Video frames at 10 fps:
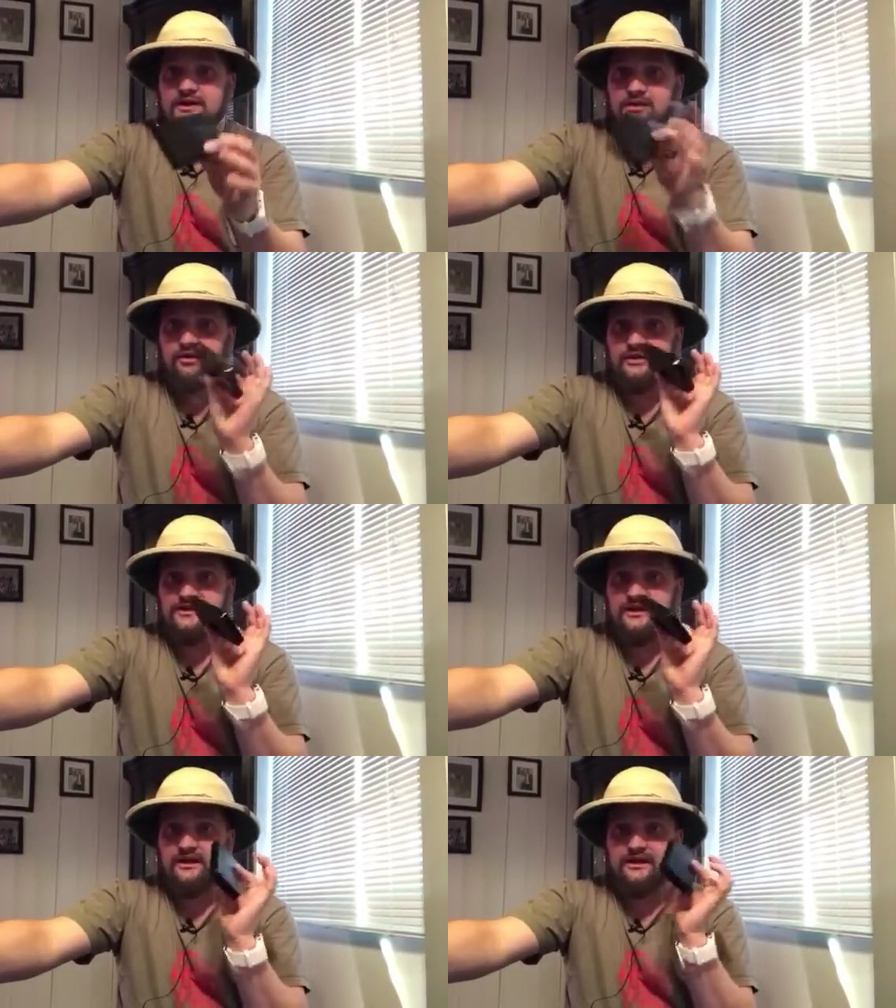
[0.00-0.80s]
It's small,
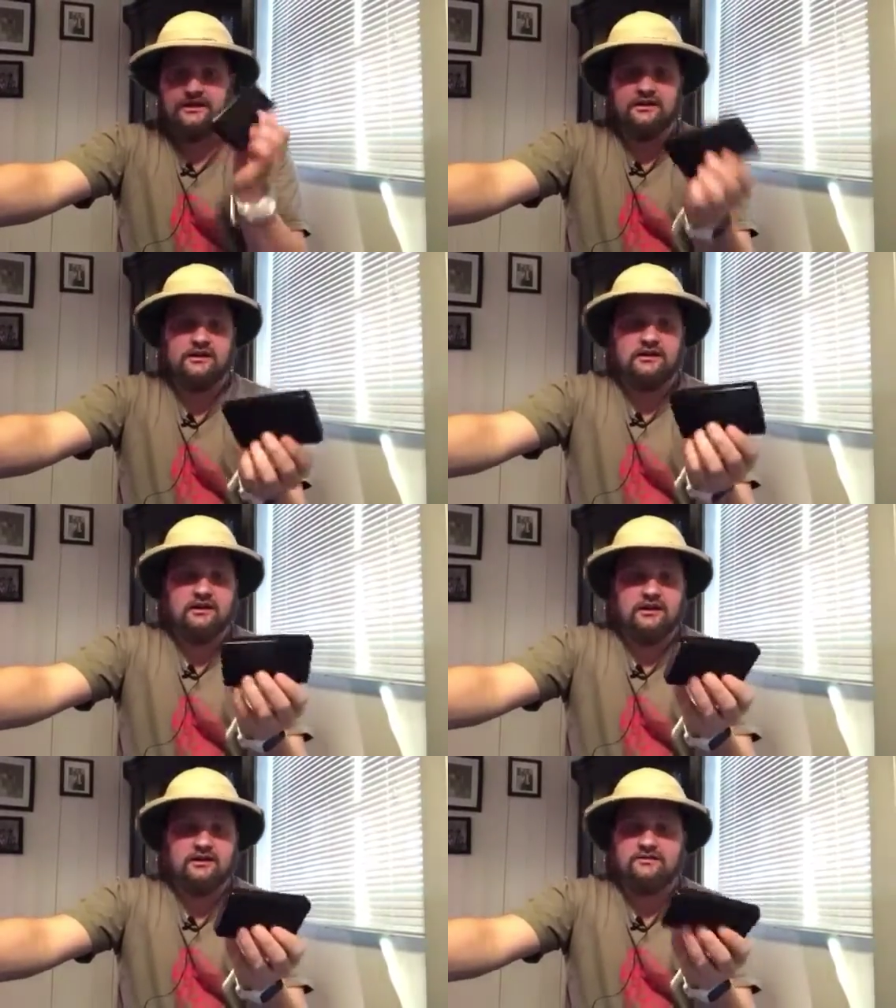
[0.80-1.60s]
it's handy,
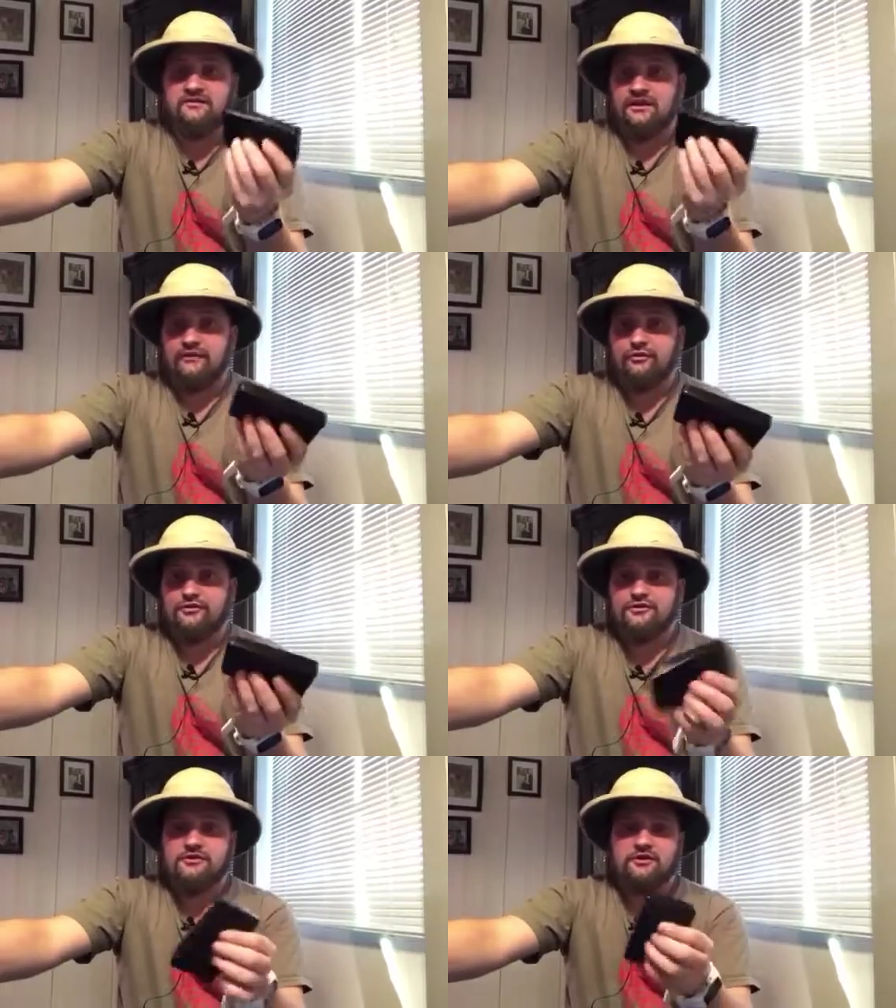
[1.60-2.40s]
and it
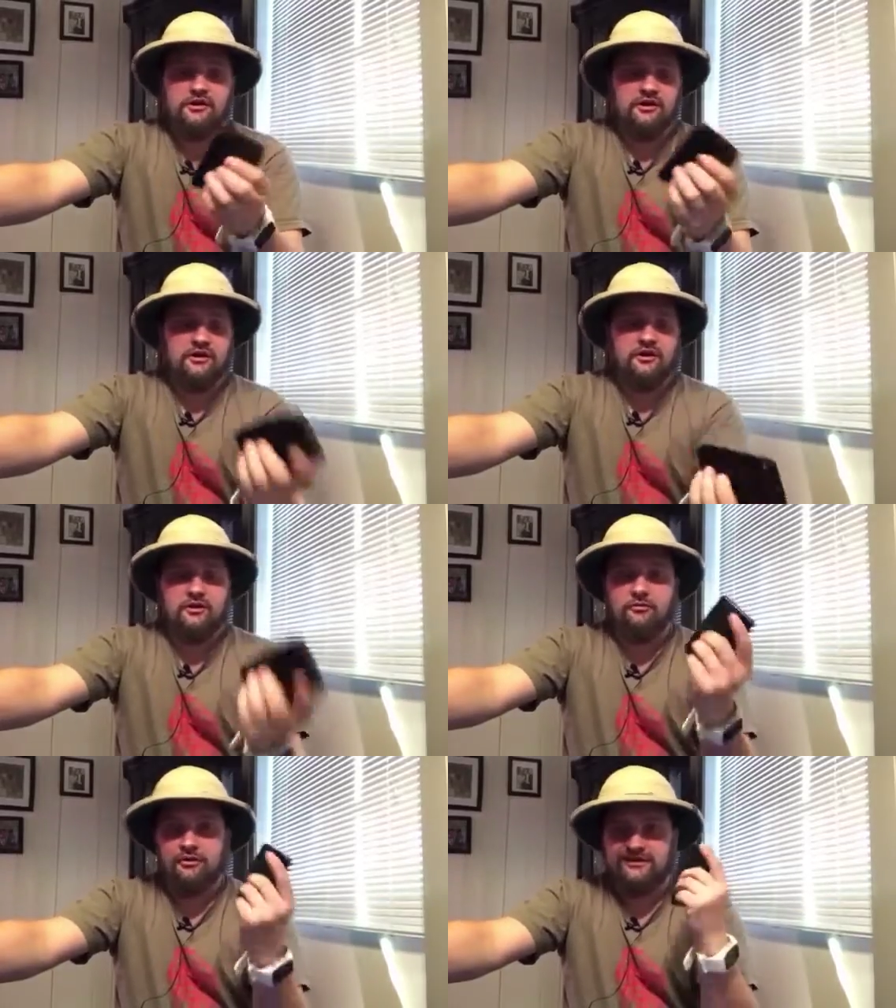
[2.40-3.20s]
delivers,
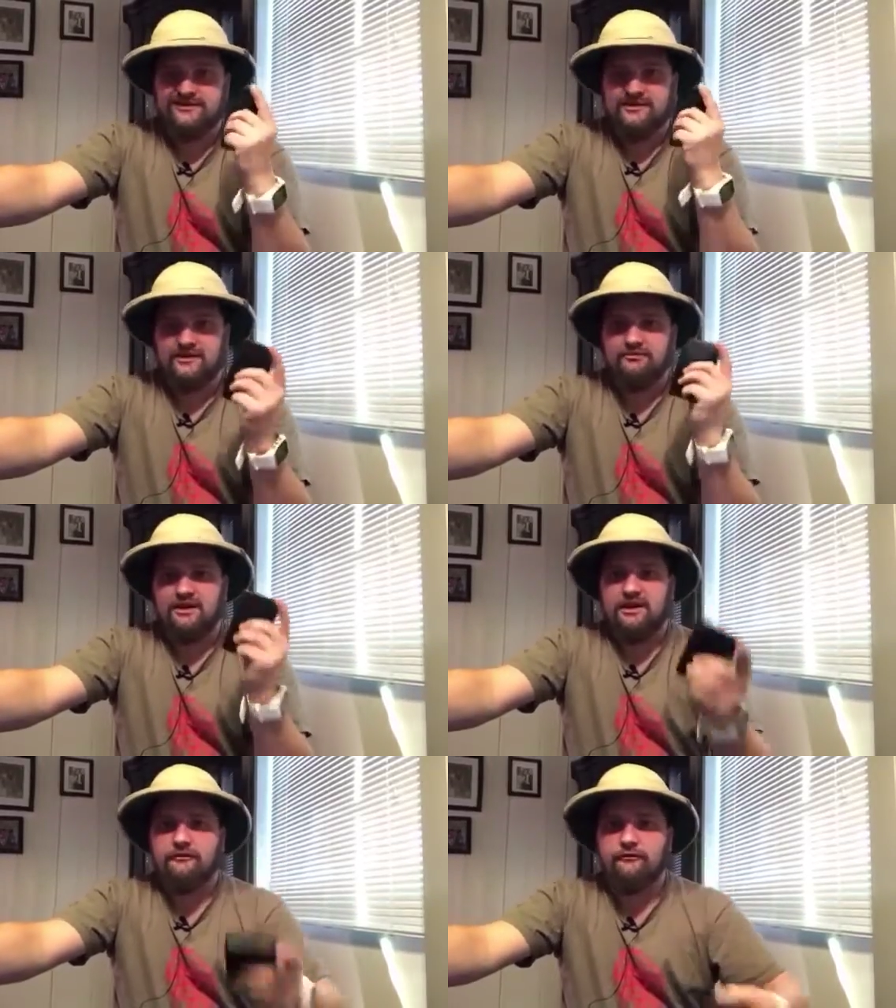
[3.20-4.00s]
but it's not
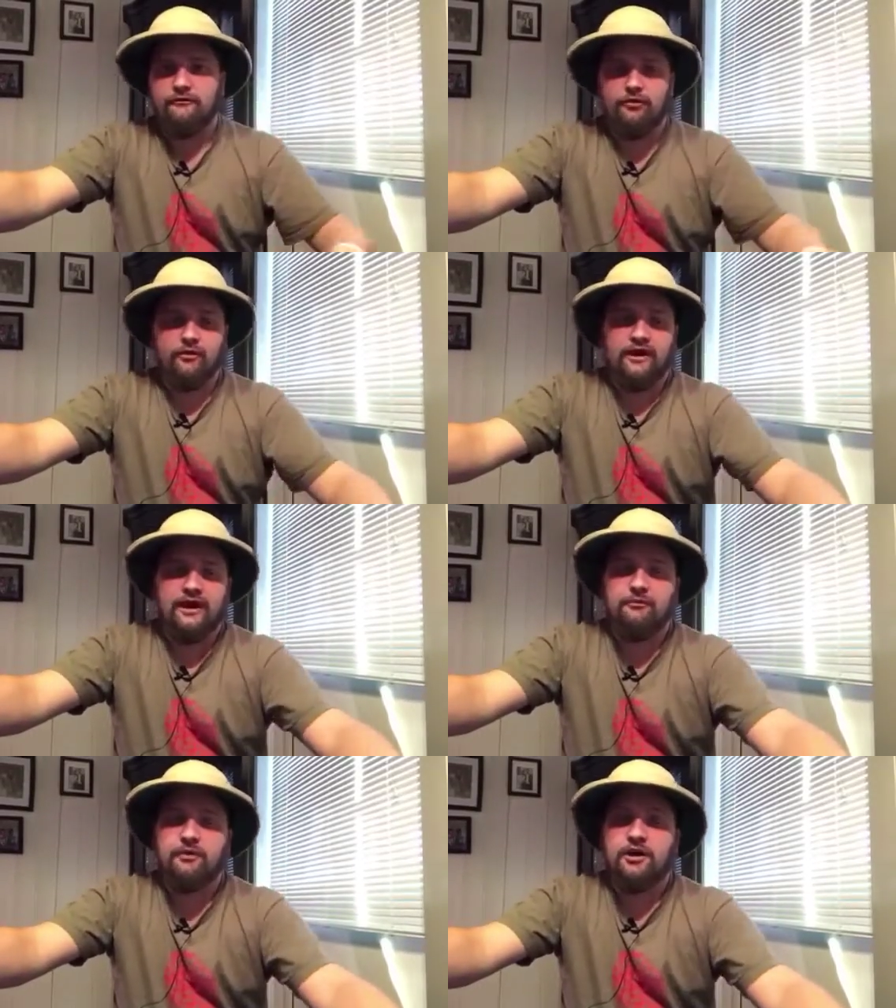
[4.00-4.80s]
big enough for
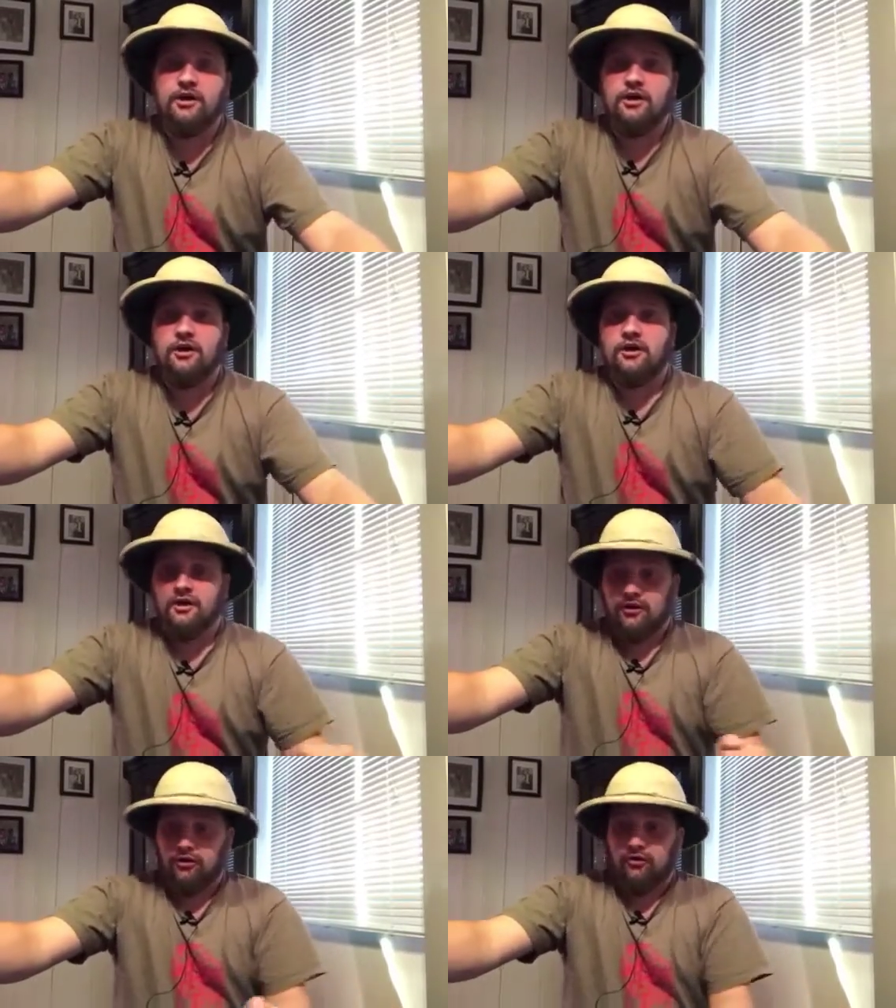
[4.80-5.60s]
what I'm
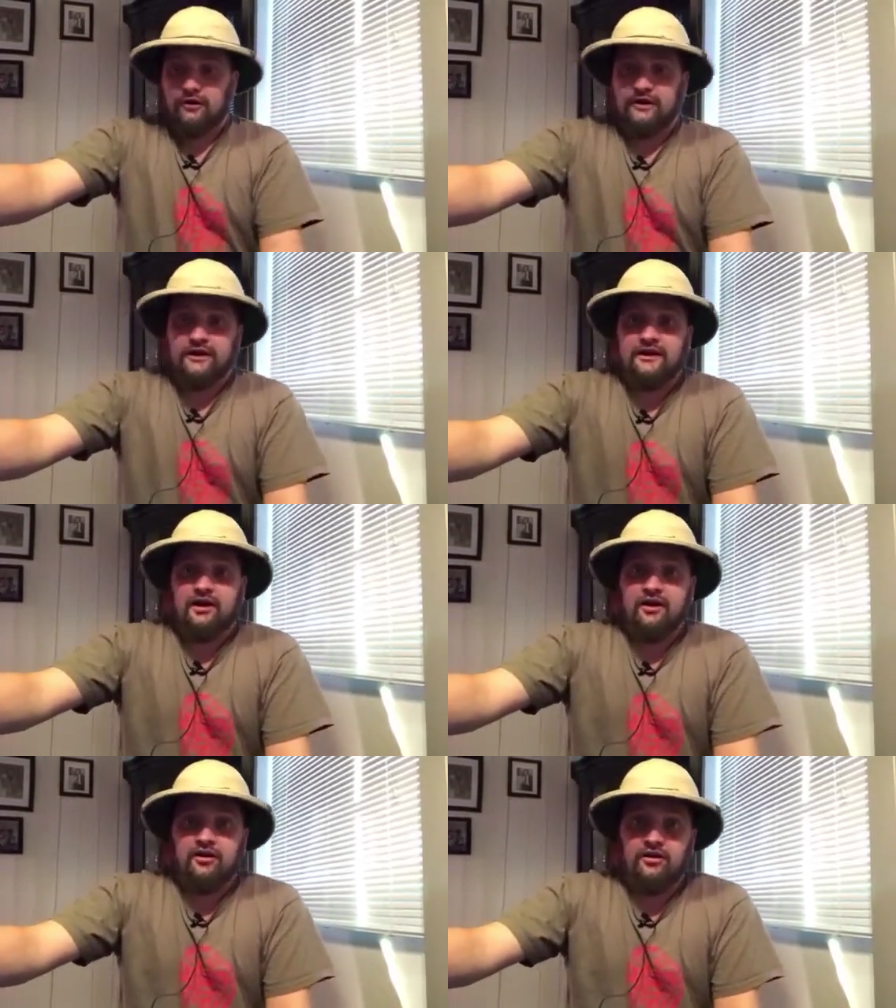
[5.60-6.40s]

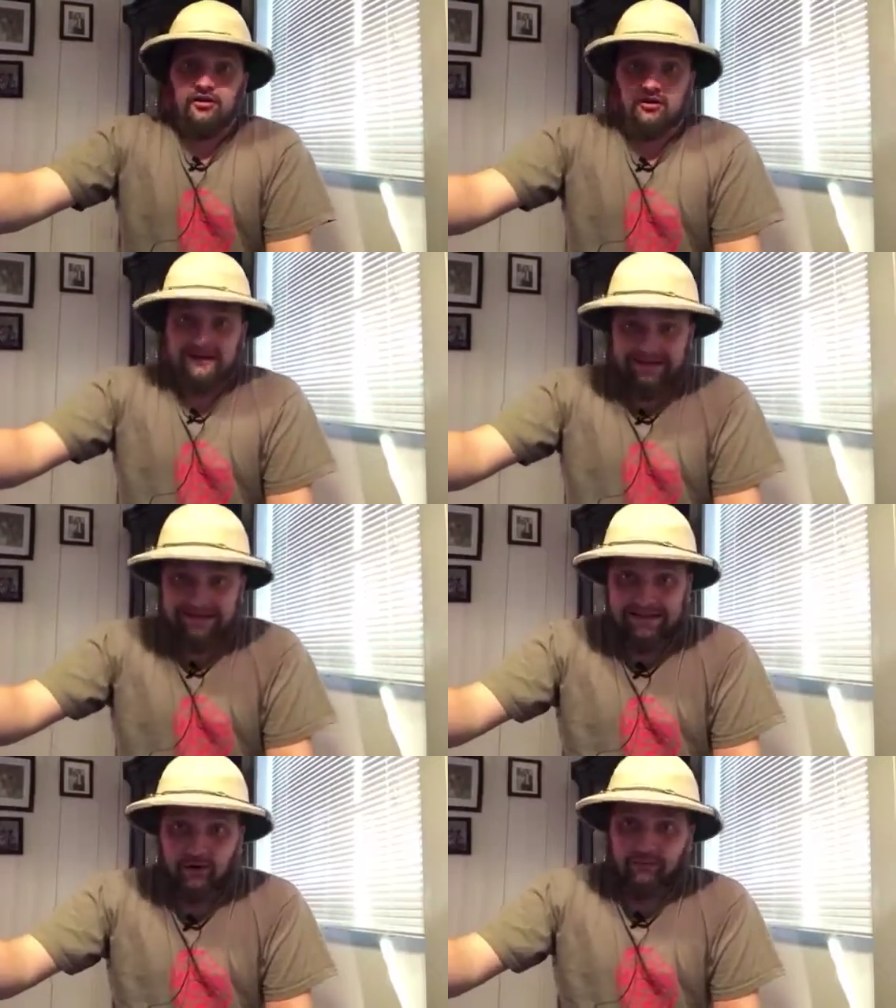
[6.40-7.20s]
currently
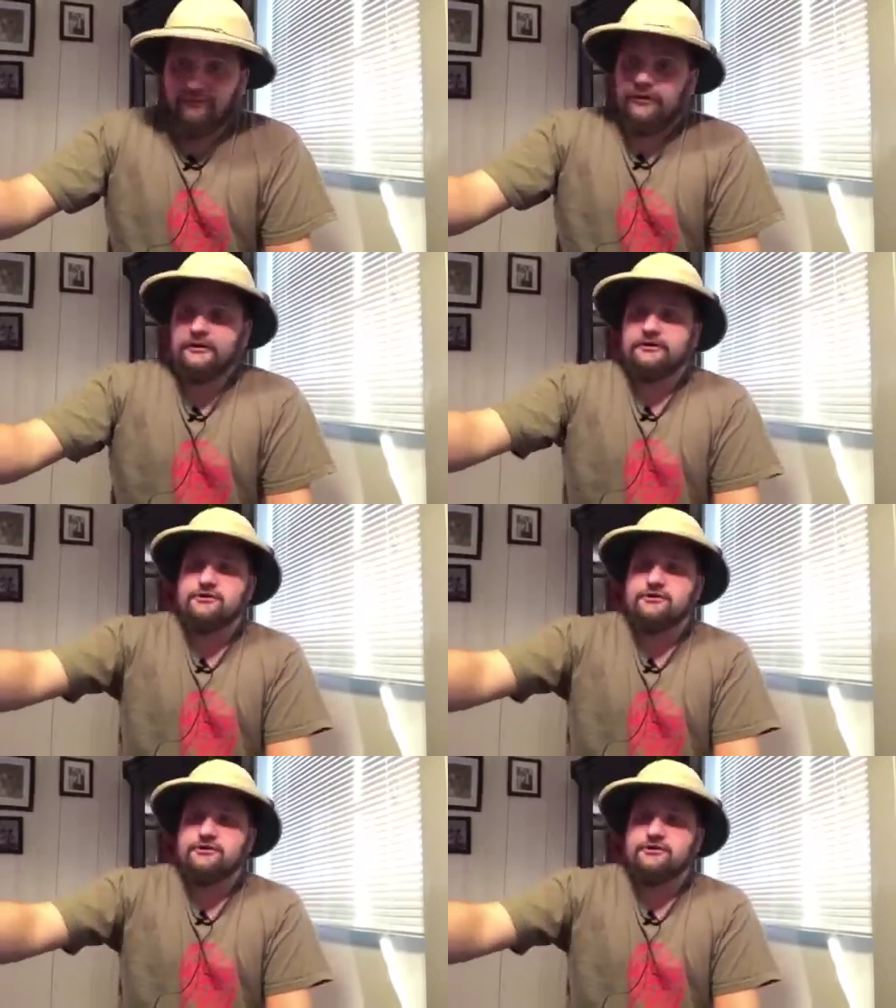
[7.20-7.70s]
in need of.